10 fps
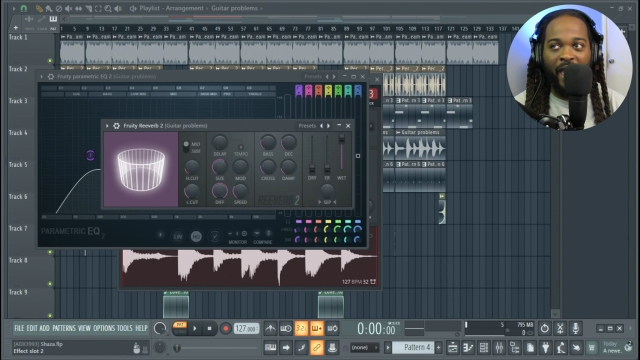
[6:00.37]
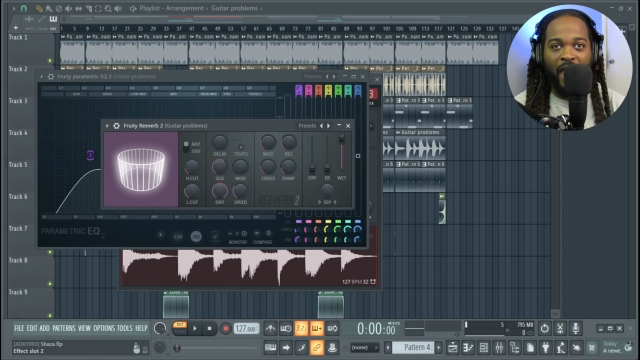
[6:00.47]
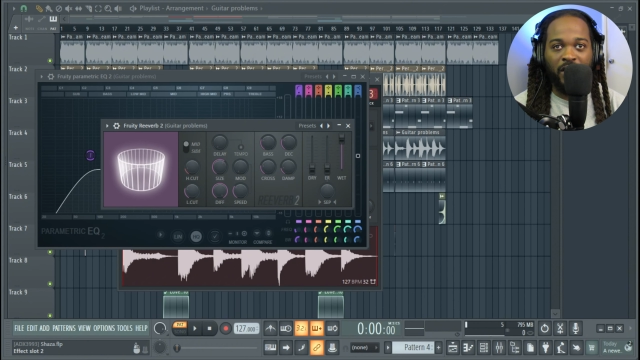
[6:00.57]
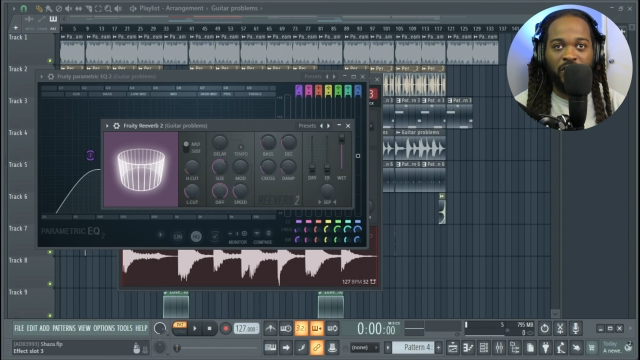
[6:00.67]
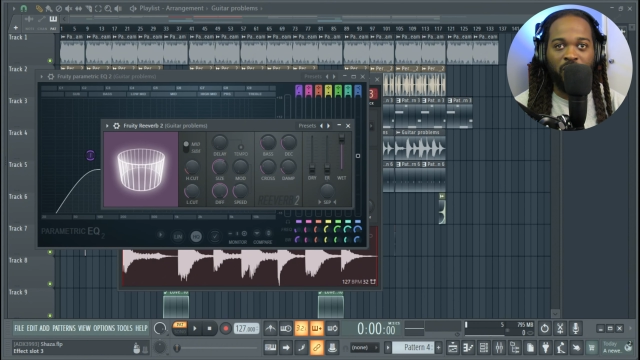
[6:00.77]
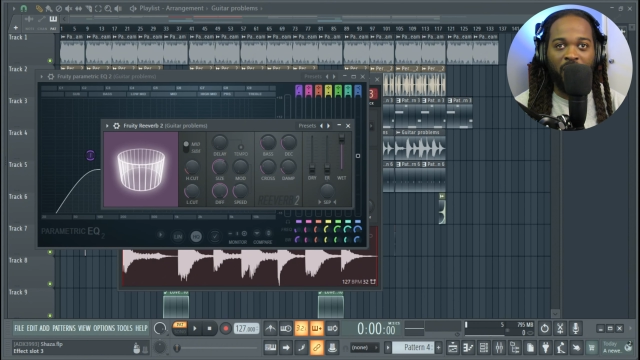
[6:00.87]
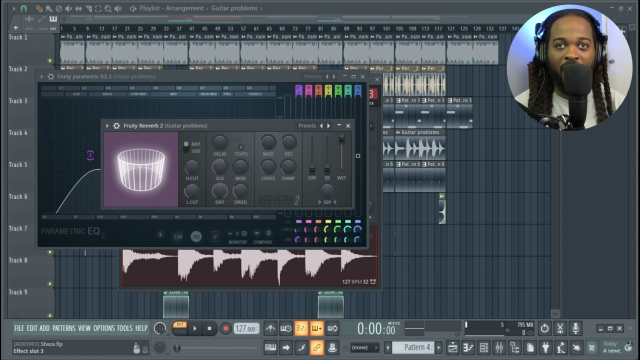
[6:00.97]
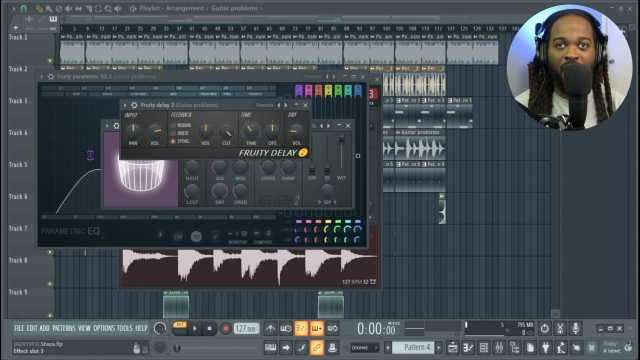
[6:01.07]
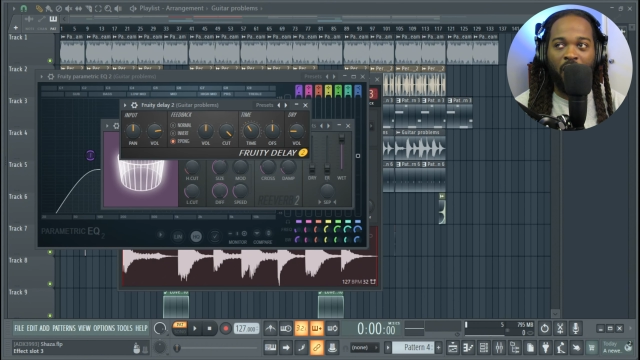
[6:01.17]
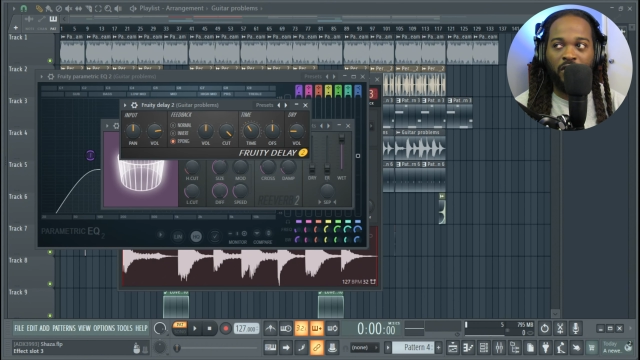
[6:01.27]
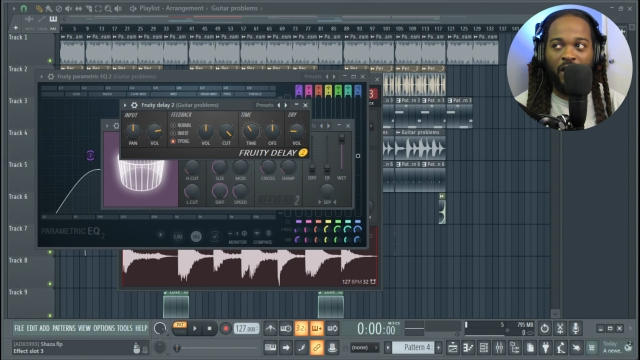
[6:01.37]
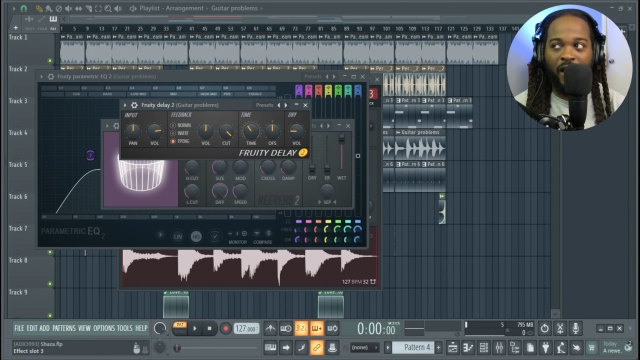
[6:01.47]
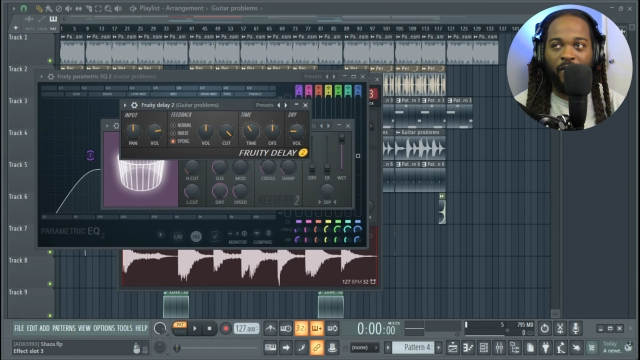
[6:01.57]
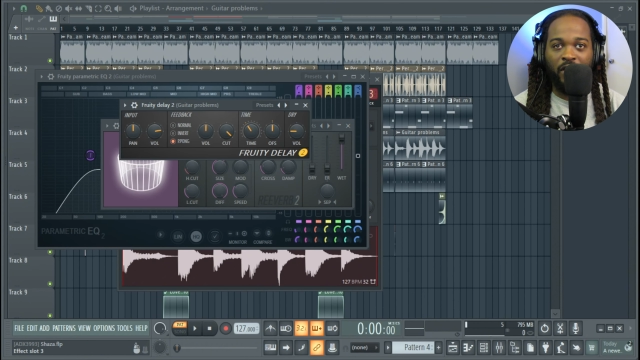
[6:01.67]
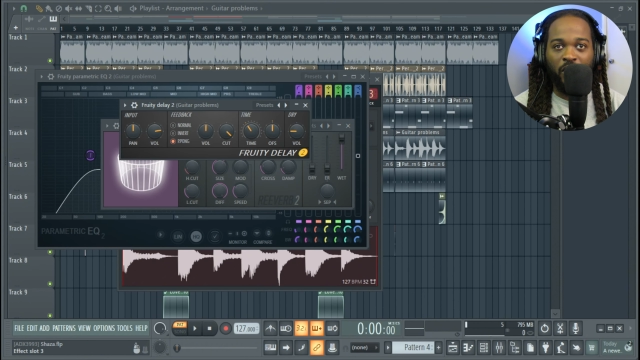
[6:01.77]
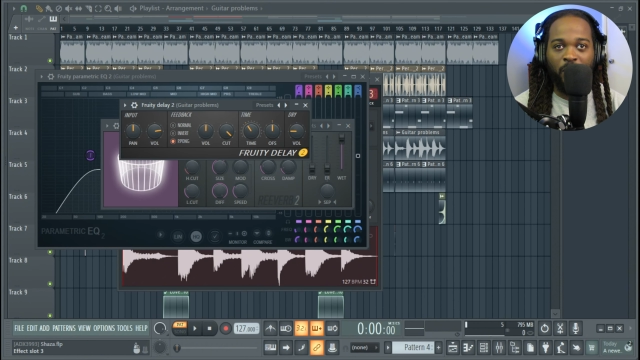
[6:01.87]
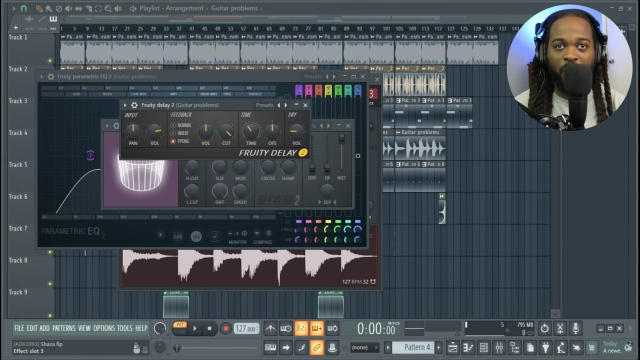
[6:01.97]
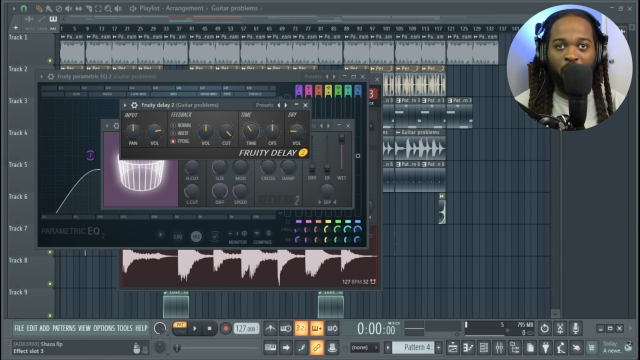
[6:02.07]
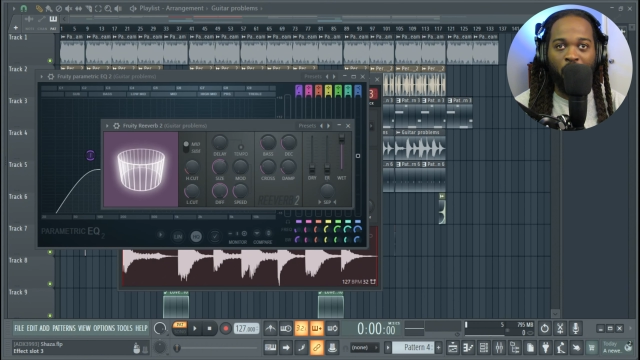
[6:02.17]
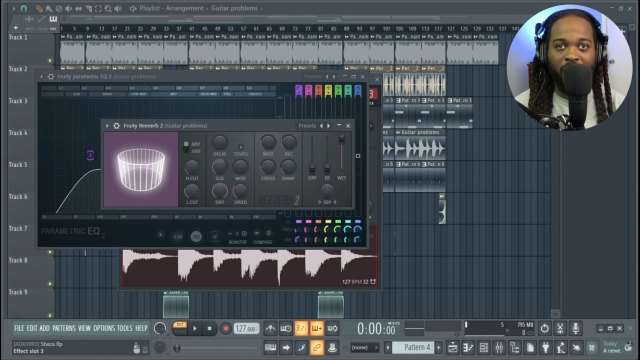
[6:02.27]
added to it, and I also have a little bit
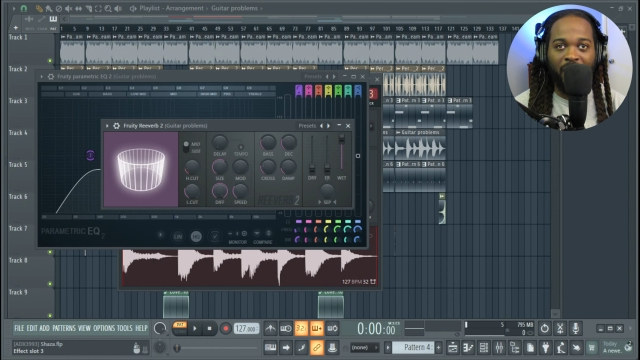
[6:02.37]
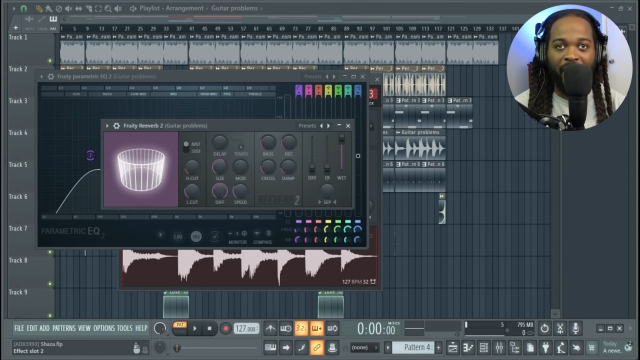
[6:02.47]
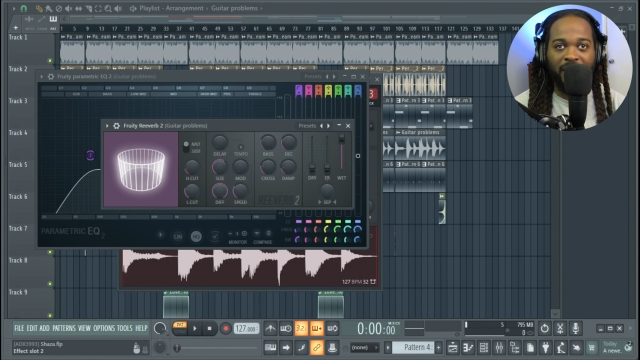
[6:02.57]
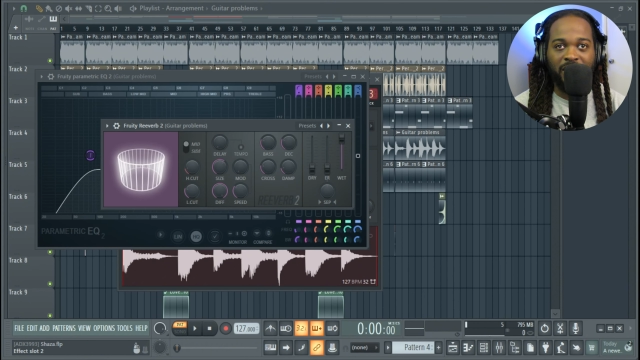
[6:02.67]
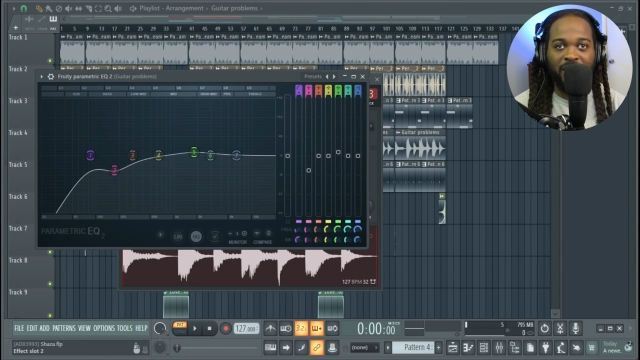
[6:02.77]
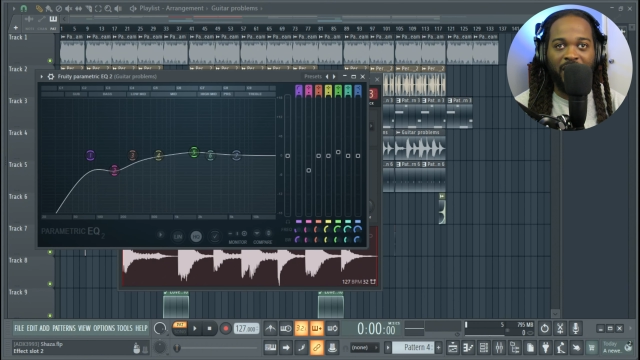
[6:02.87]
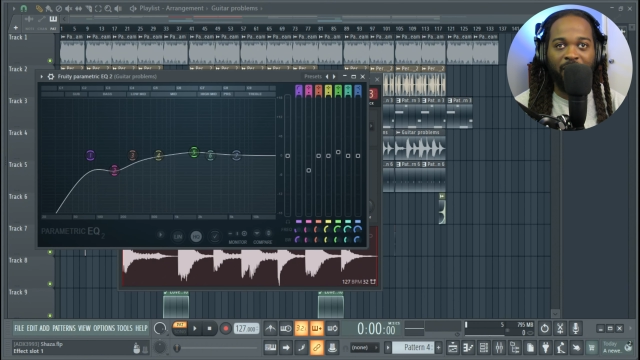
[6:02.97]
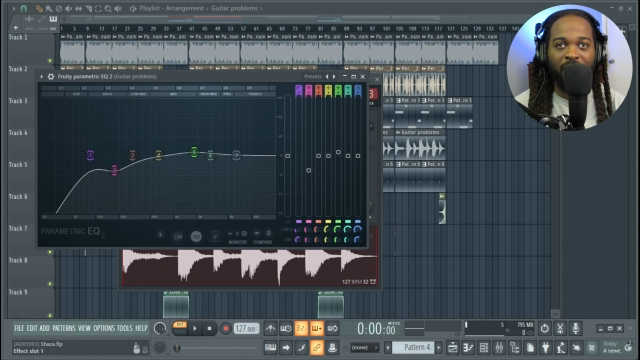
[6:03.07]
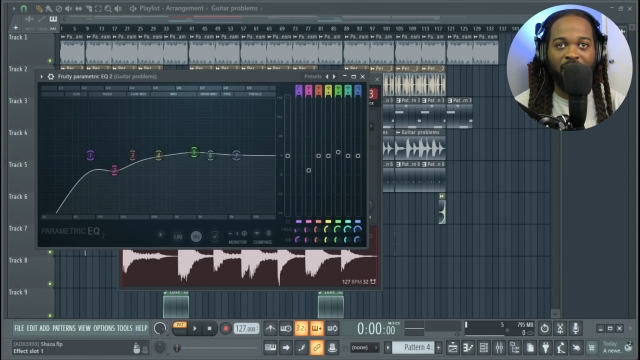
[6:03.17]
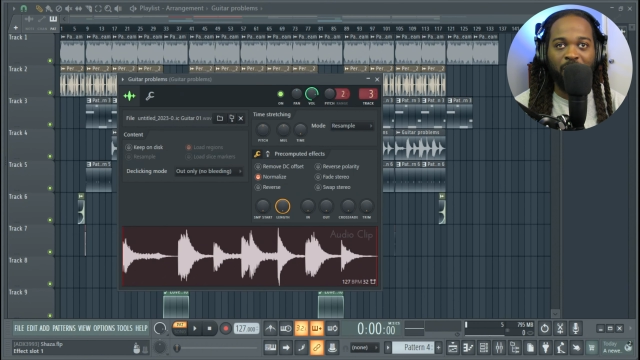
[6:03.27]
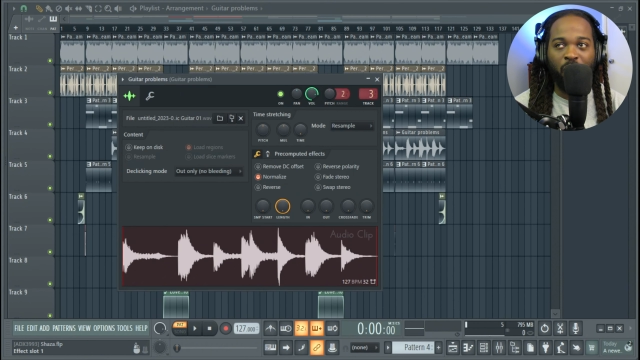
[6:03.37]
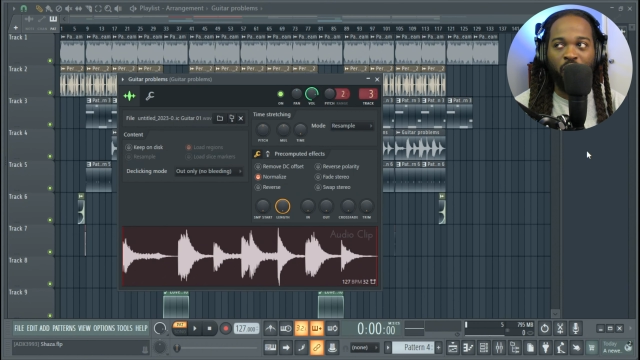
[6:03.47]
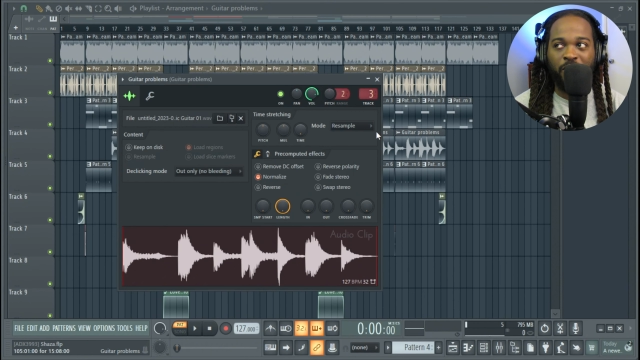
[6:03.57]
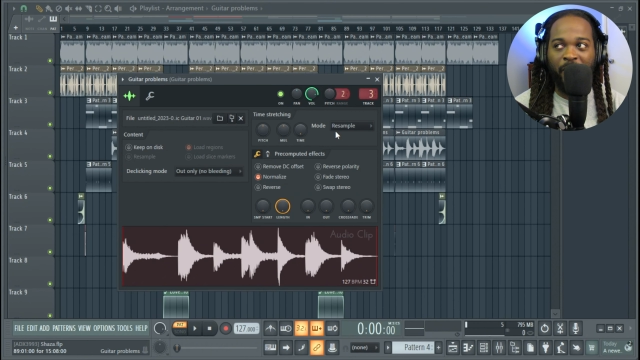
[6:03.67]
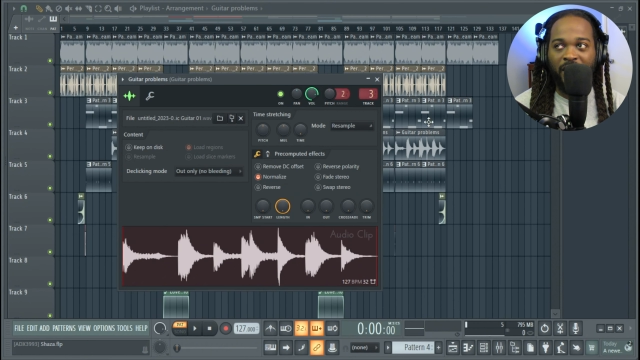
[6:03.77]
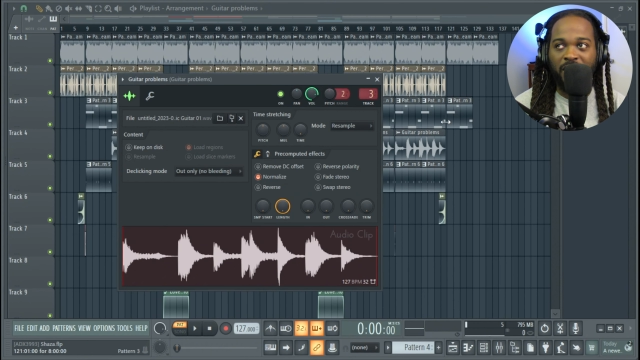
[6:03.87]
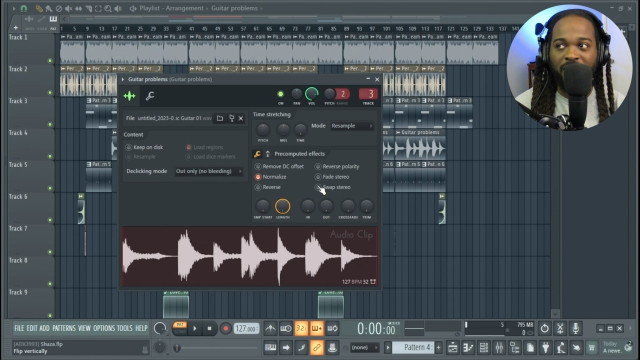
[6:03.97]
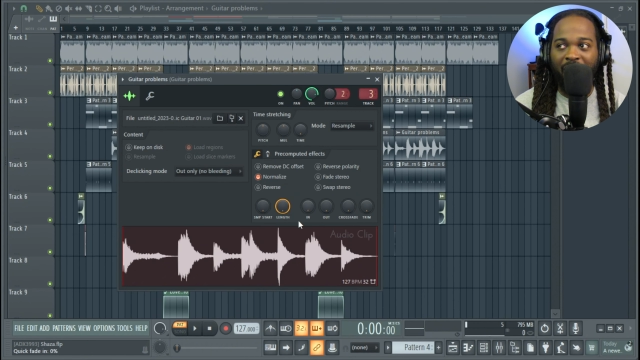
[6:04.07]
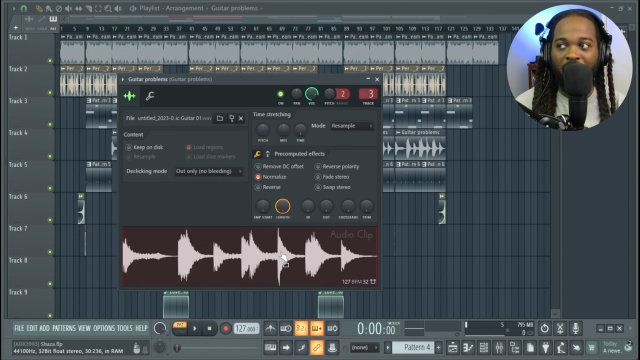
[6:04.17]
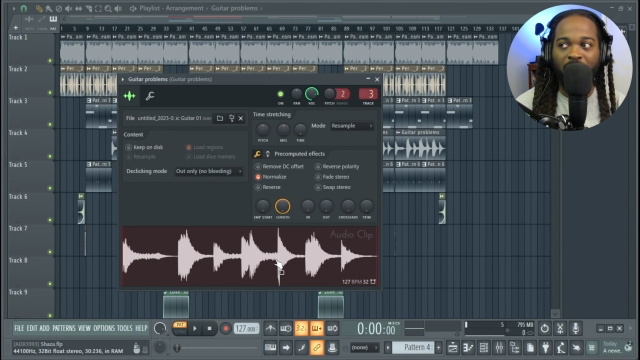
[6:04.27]
more delay, just give it some more space
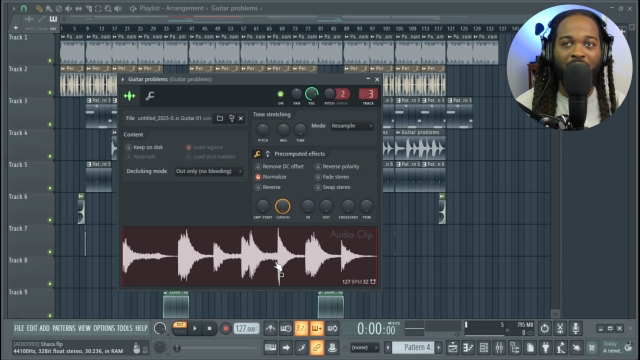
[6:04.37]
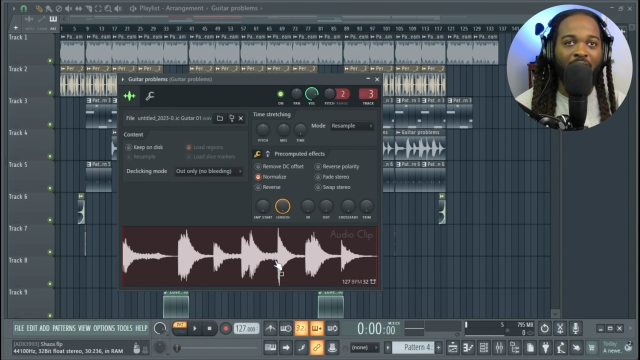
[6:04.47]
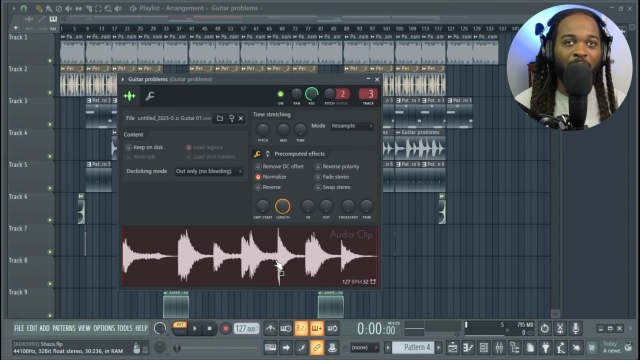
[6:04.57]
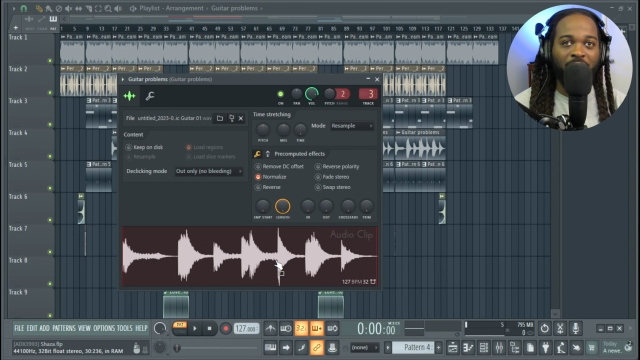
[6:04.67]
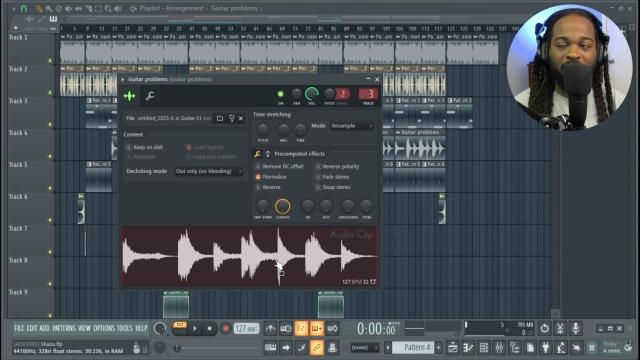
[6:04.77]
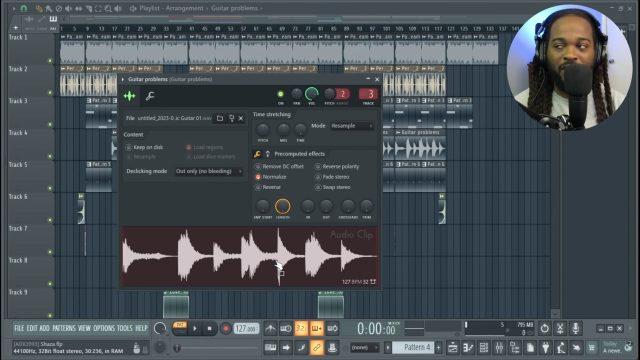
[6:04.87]
sound. But this